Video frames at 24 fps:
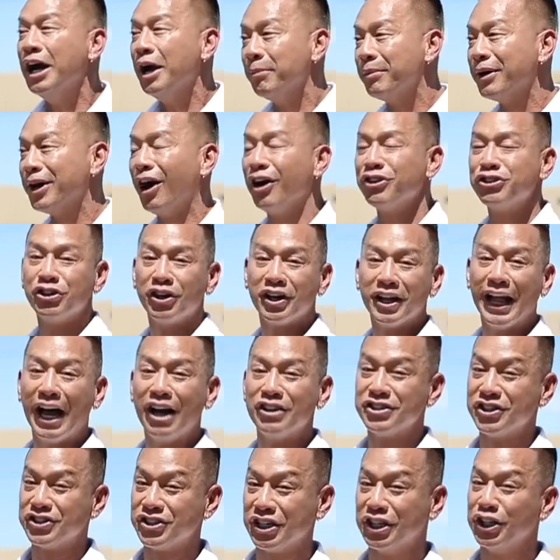but also
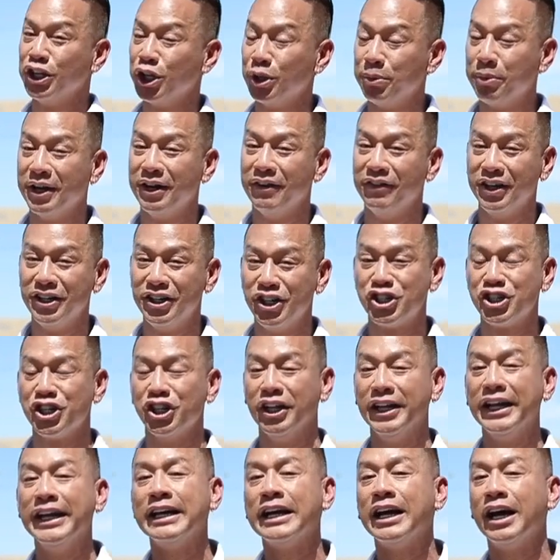allows us a little bit of
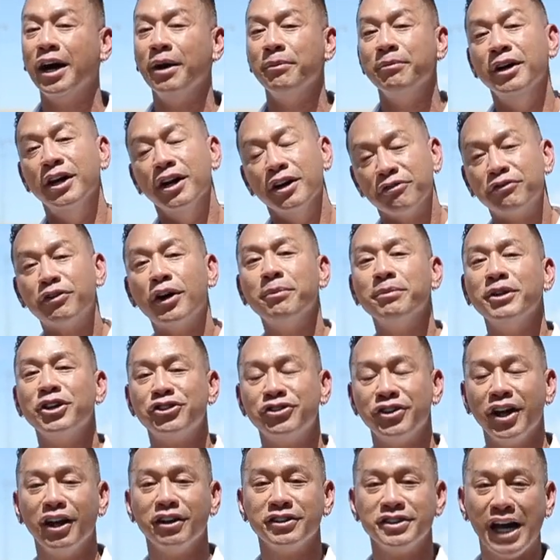additional income from the
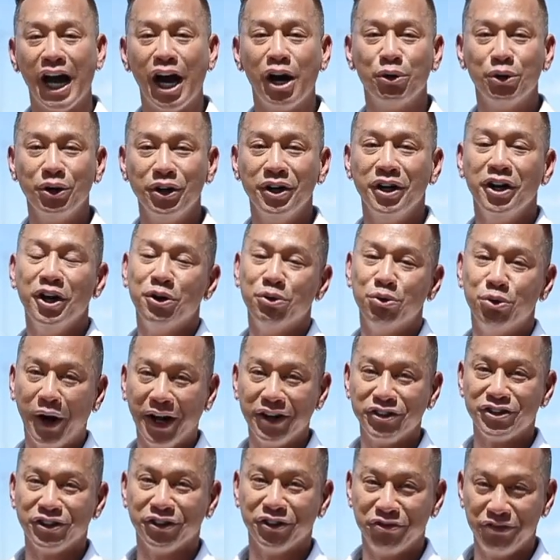cell tower
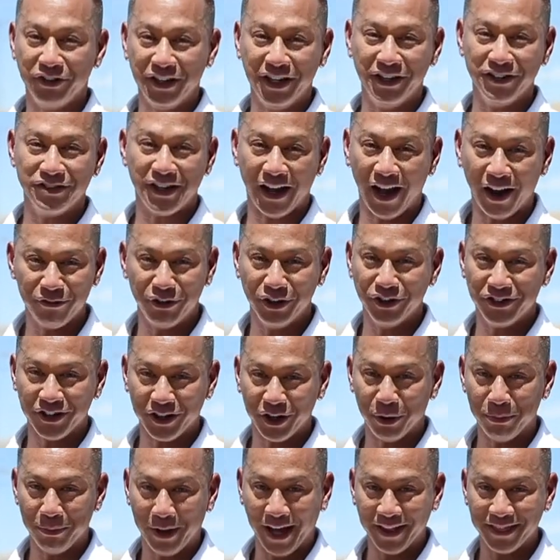rental fees every
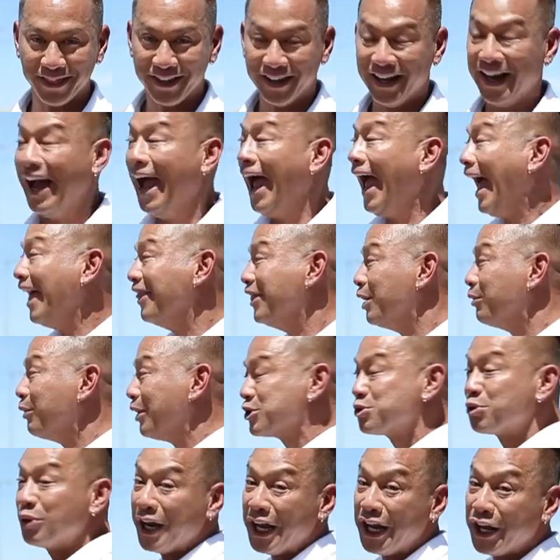single month. And then
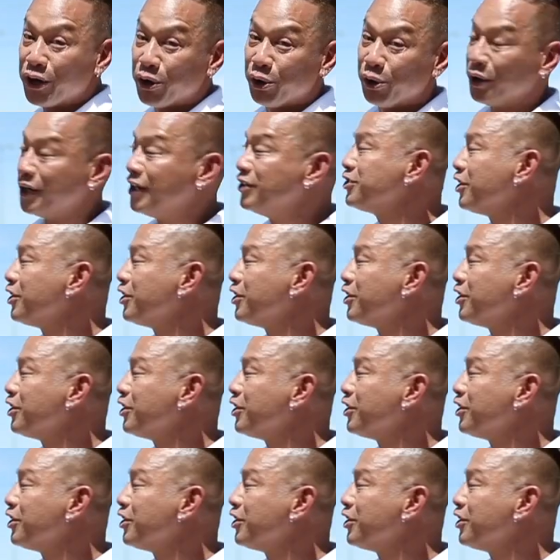what's really cool is